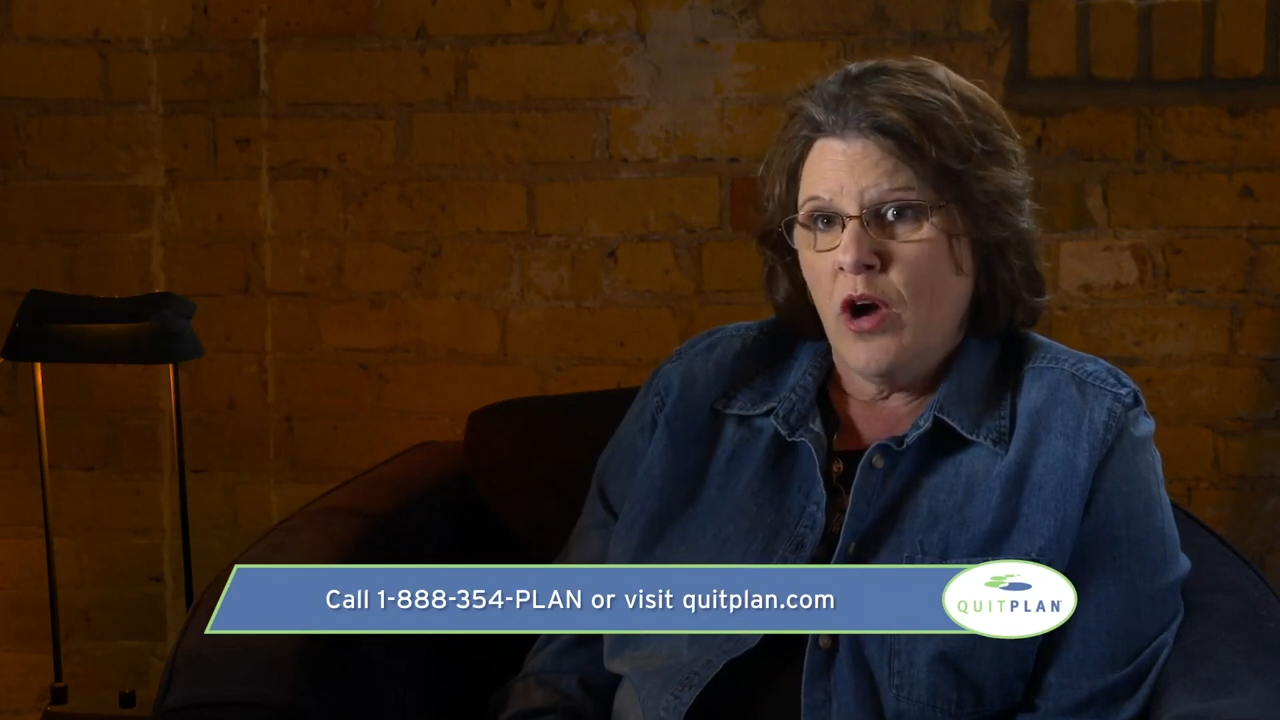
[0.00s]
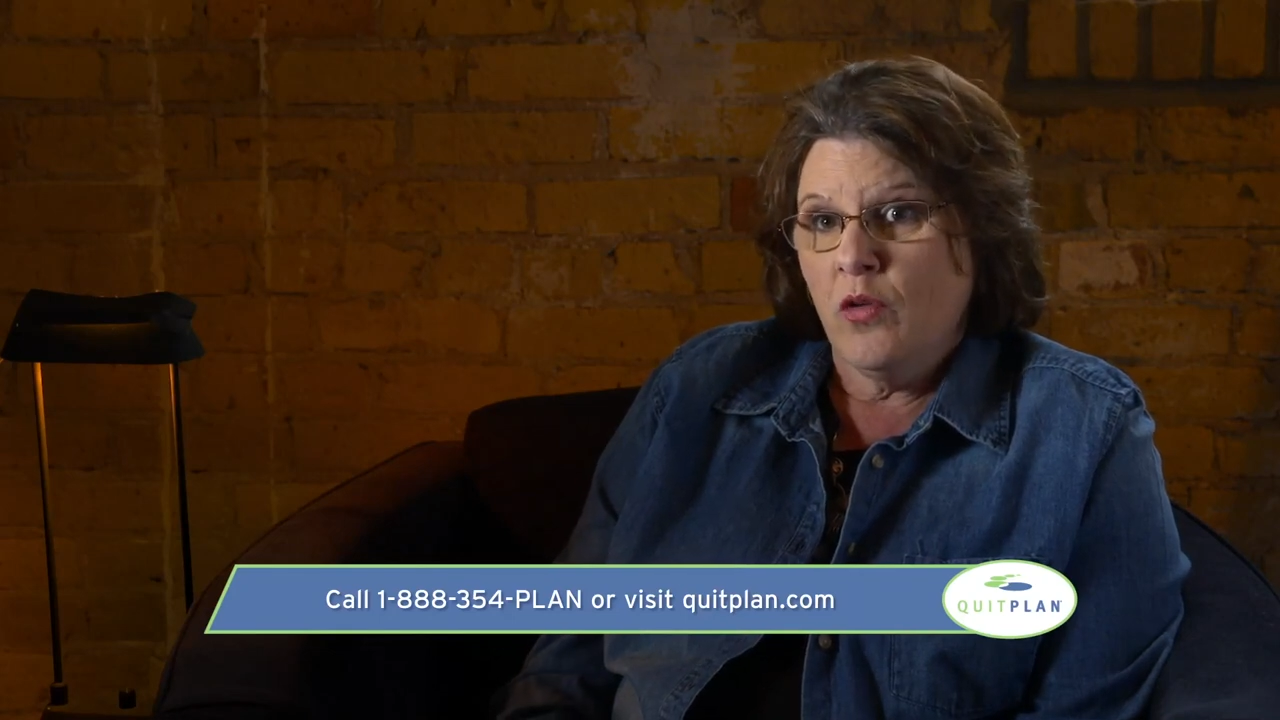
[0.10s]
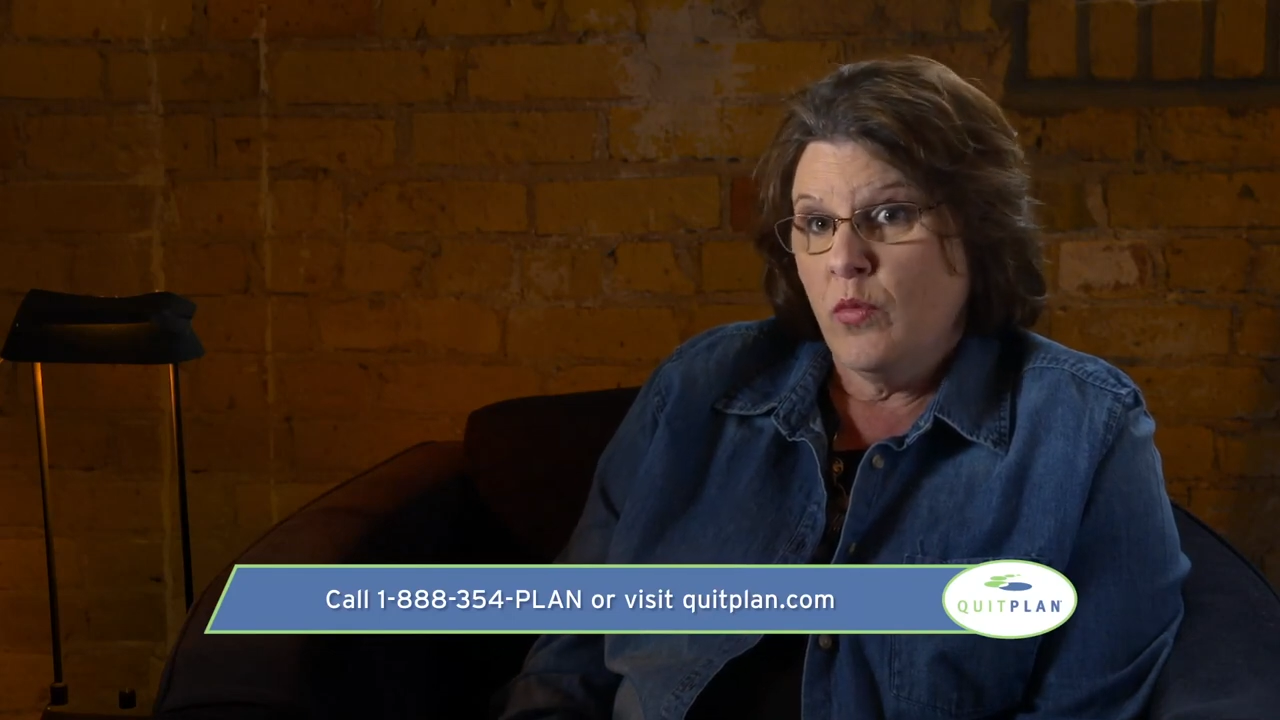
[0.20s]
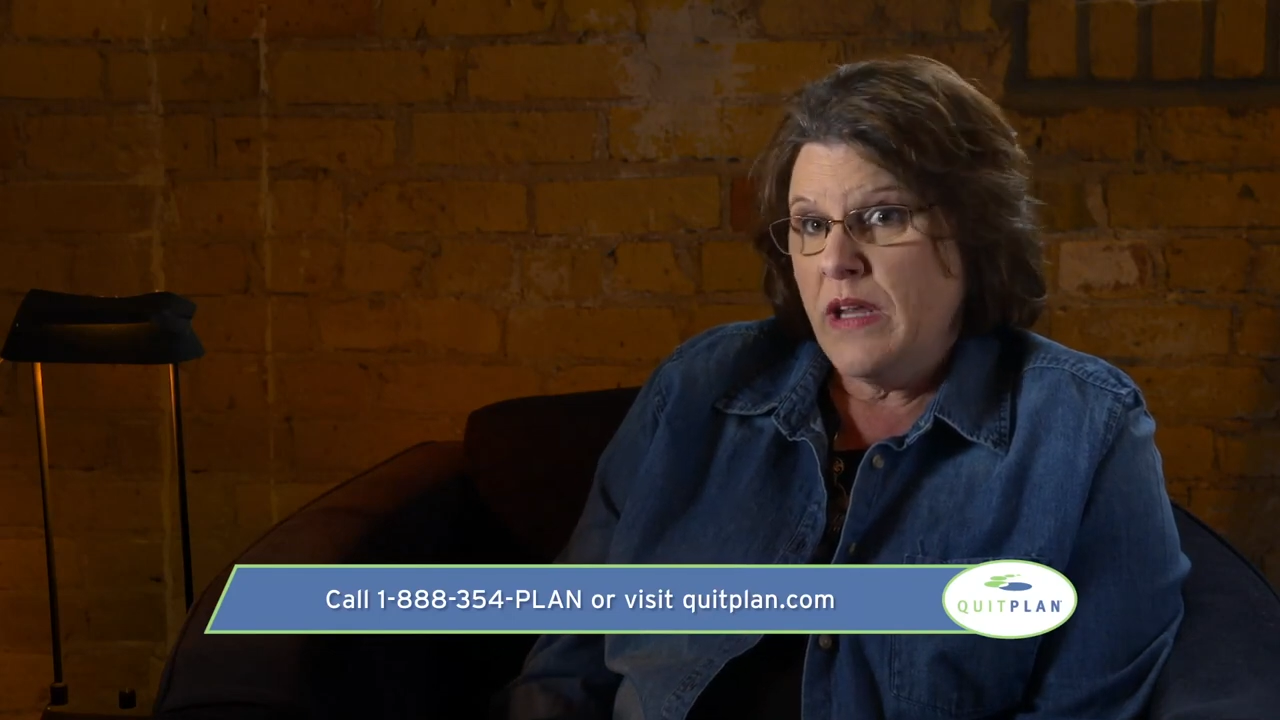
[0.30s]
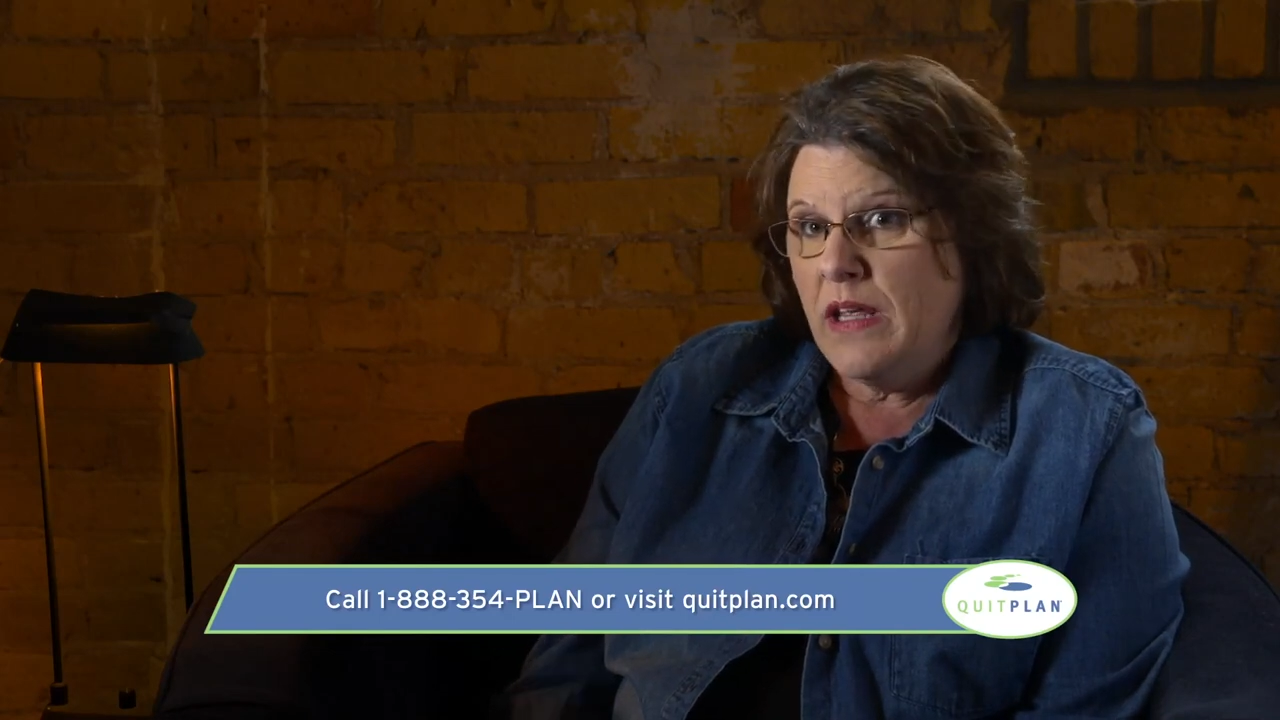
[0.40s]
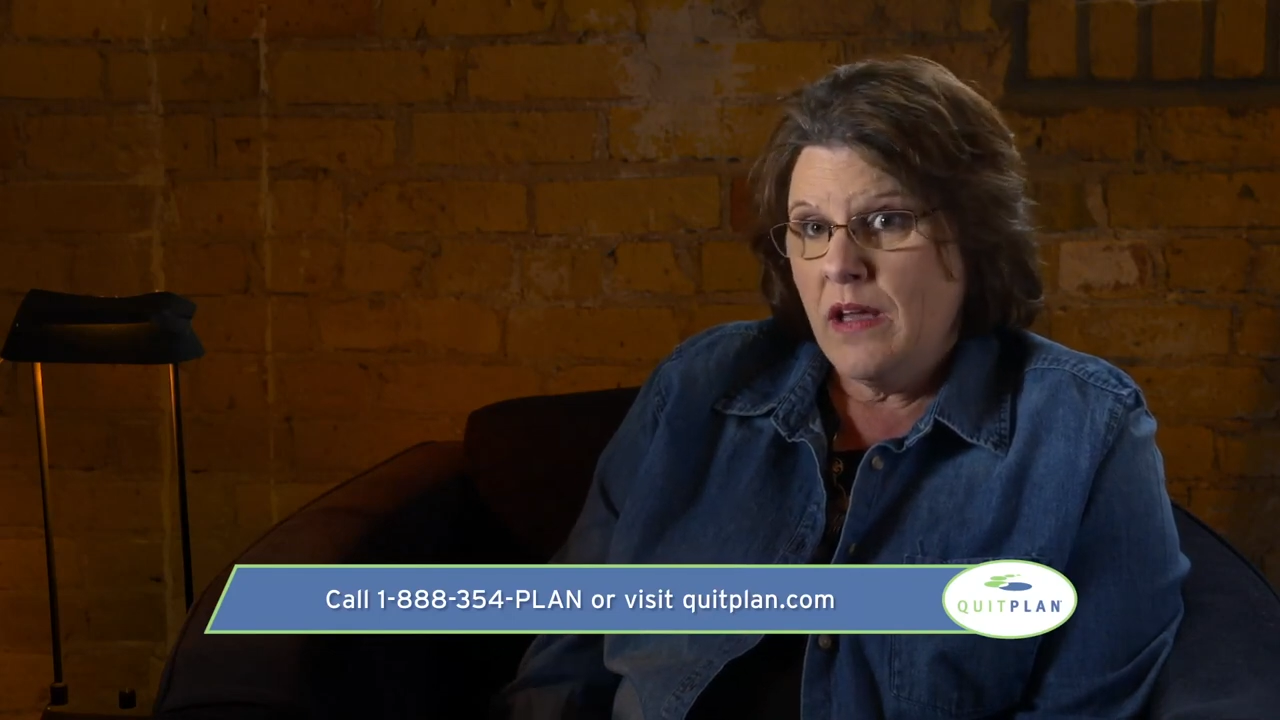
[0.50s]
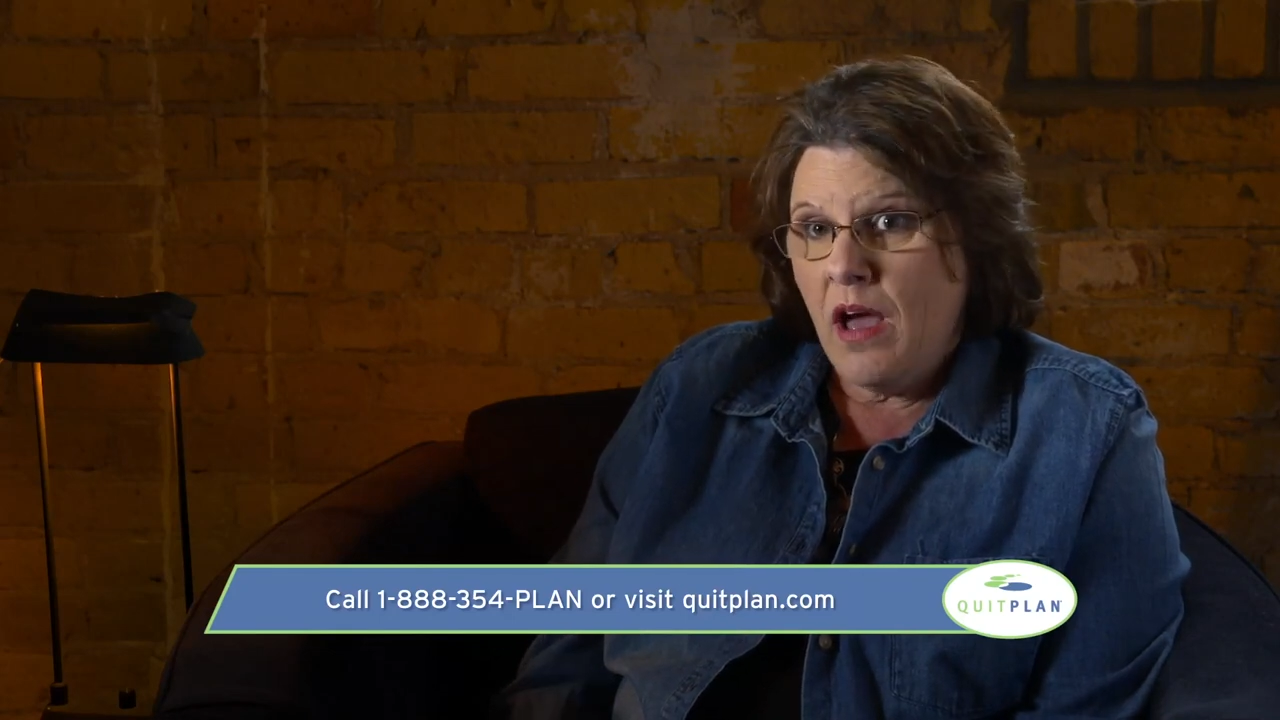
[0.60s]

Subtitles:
are reading